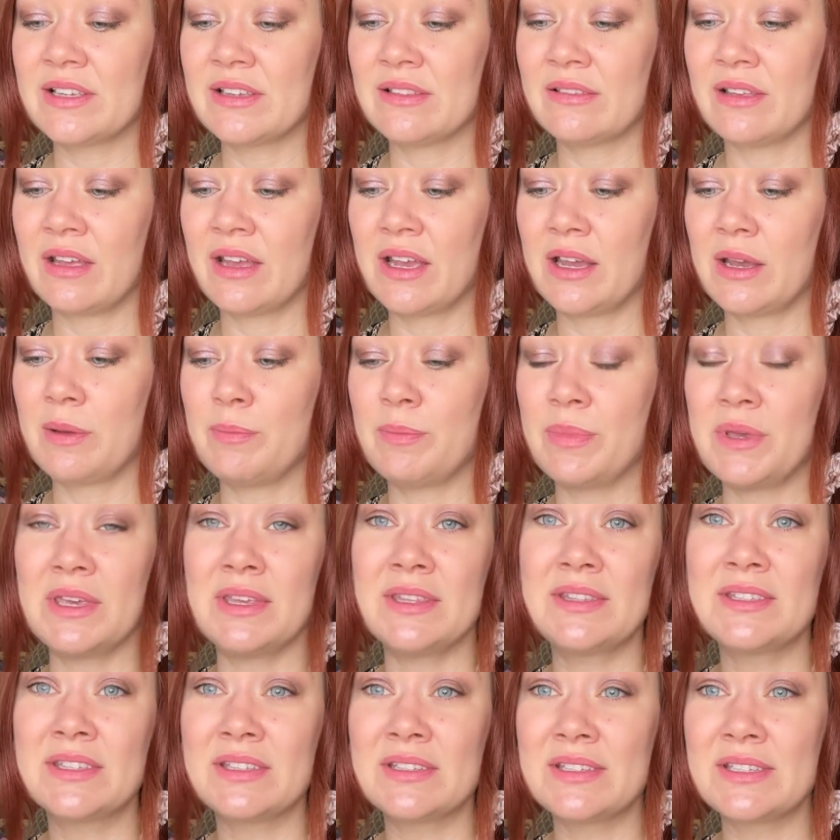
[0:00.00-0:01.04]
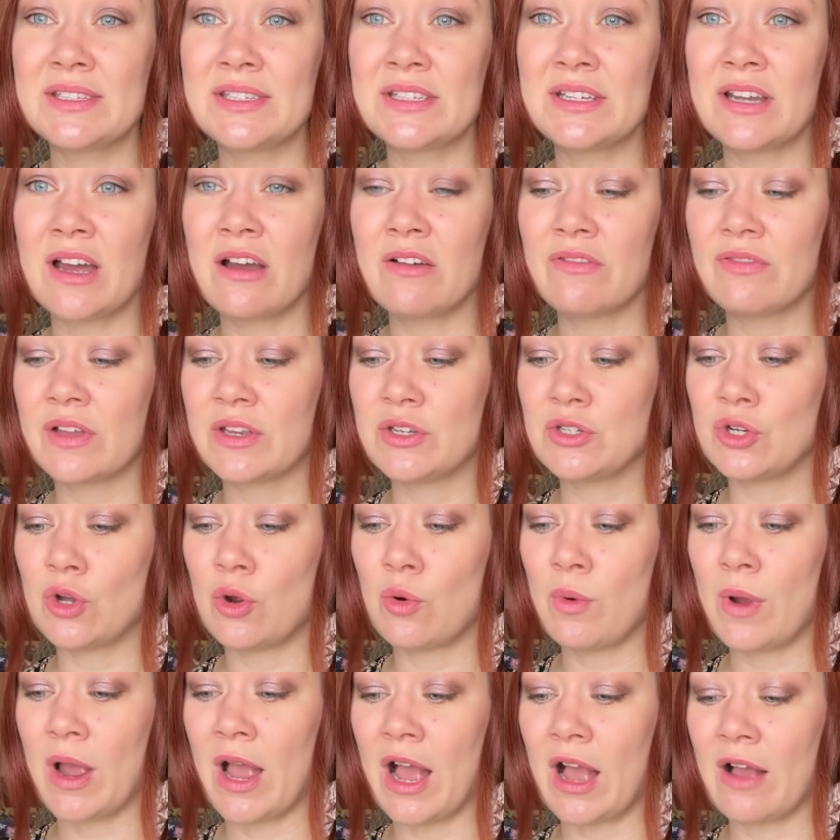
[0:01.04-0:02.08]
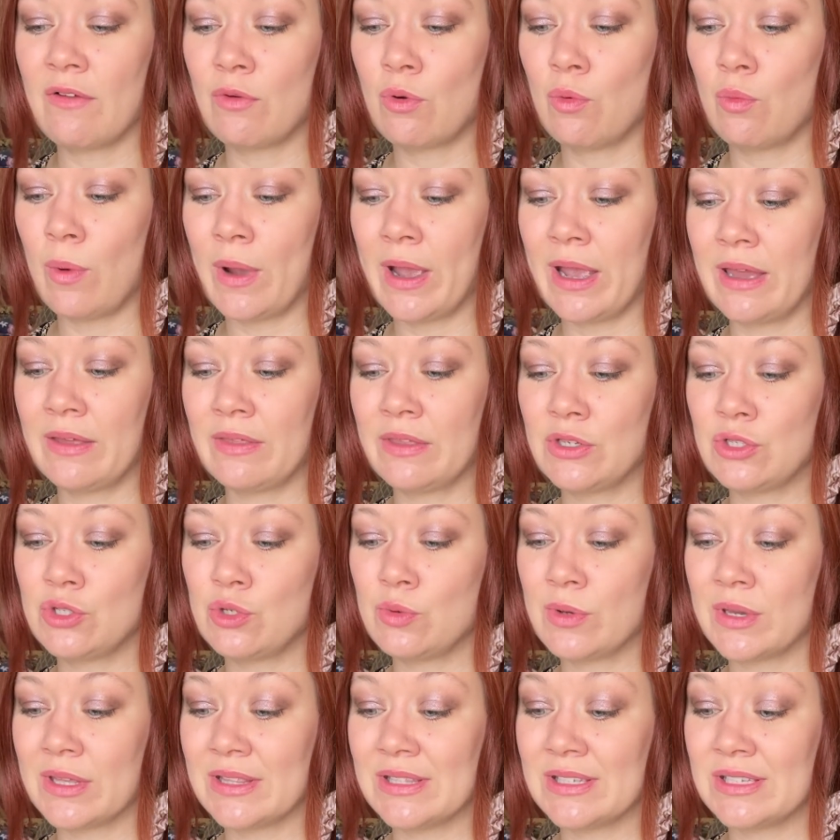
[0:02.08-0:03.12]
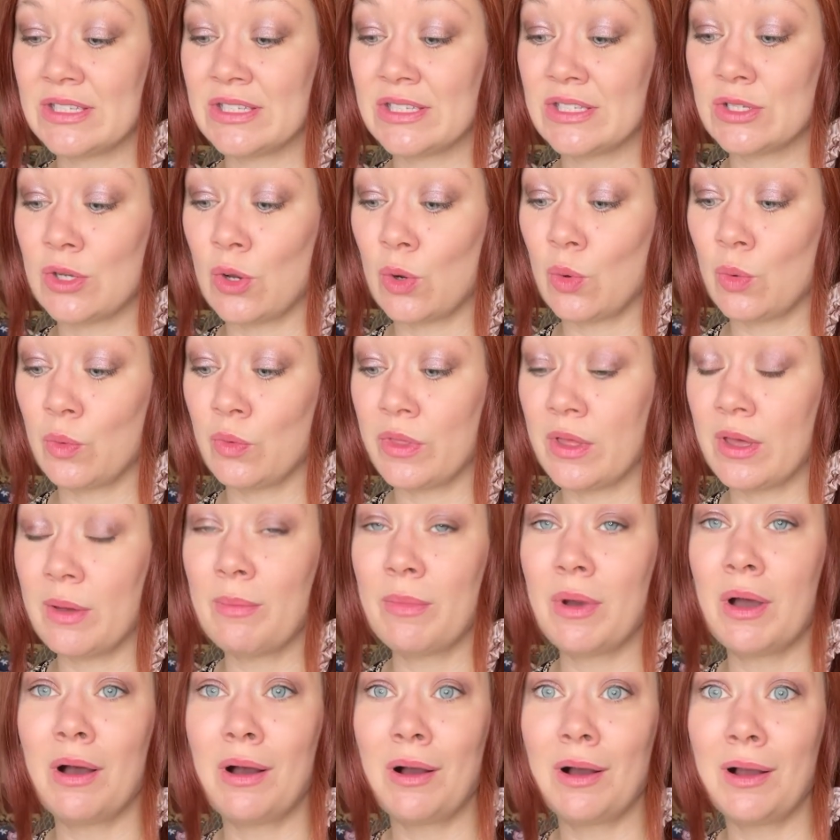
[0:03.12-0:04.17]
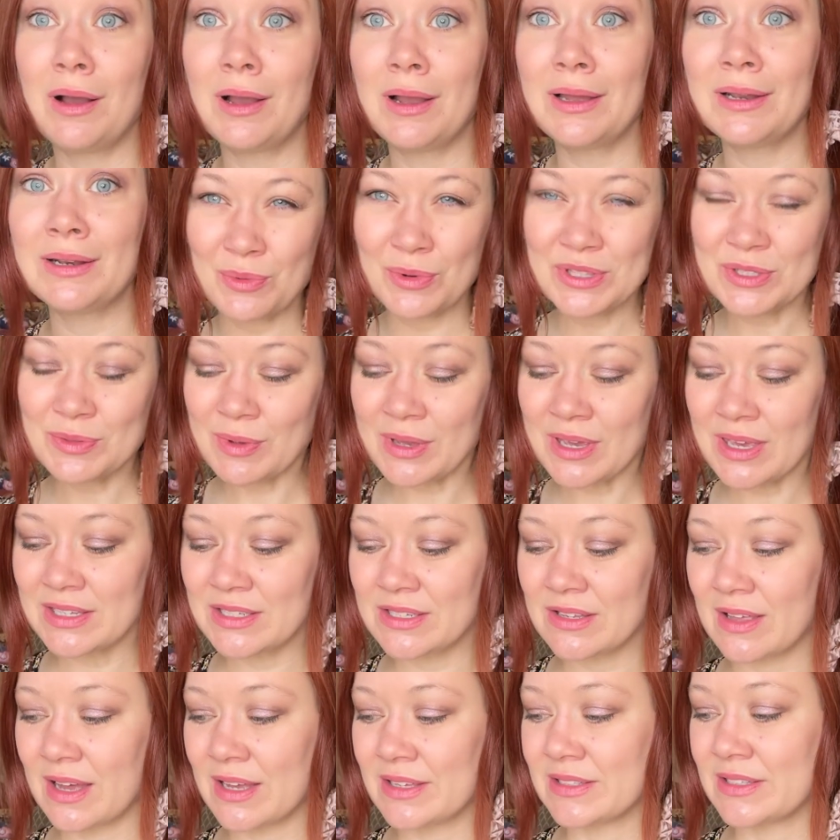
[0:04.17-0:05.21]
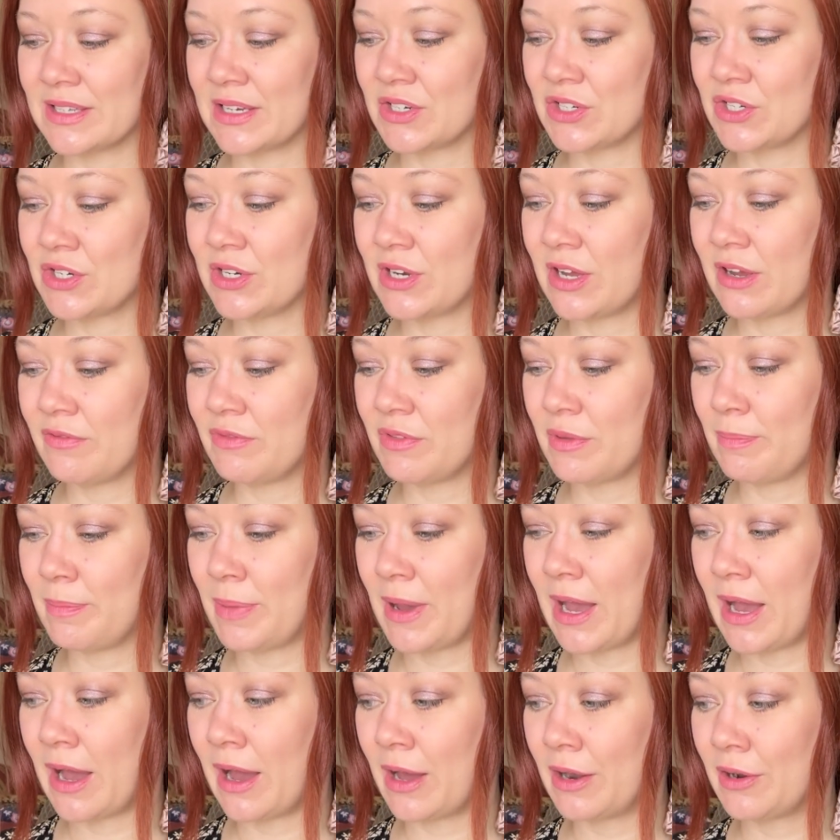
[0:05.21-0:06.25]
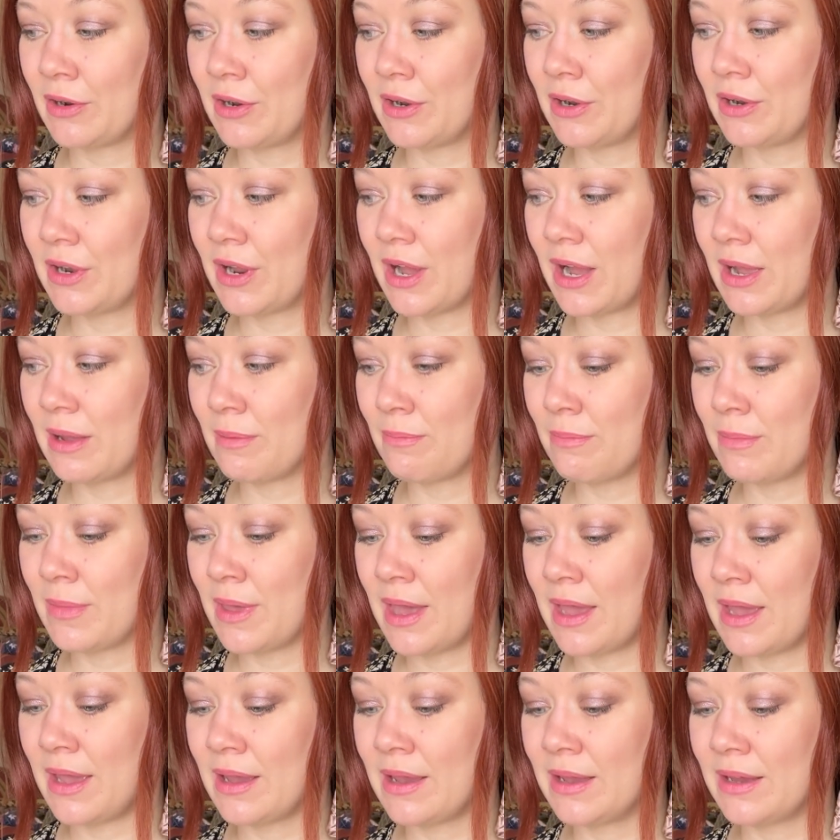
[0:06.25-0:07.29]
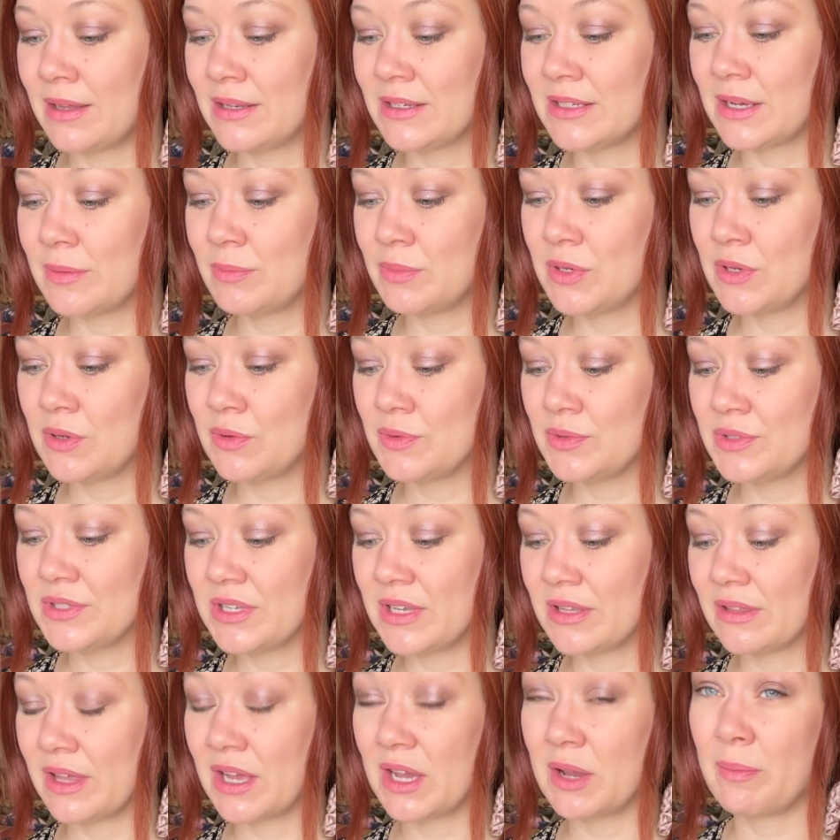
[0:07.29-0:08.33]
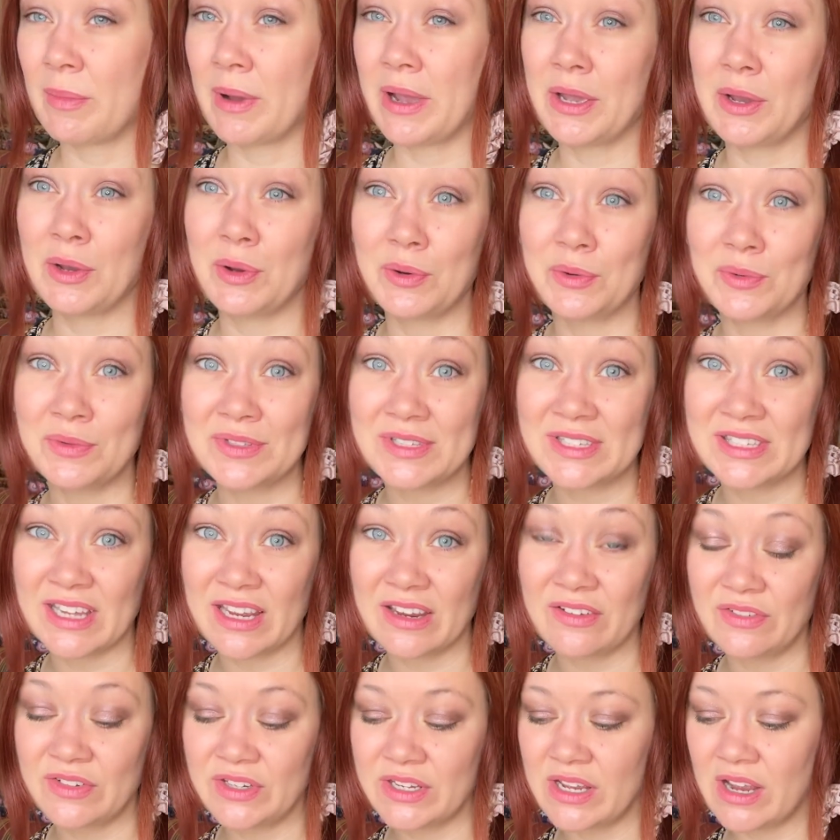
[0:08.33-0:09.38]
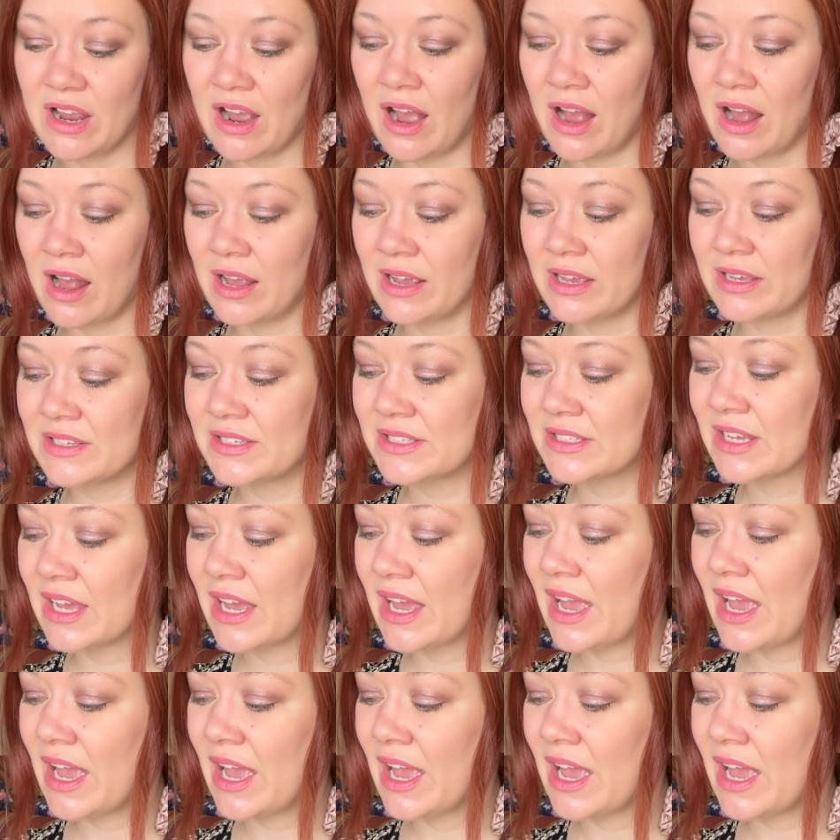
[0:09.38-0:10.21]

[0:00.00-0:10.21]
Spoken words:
and like beads and stuff like don't have a way that you can sew them on. Once we get to that section of the pattern, I may end up using like my own safety eyes,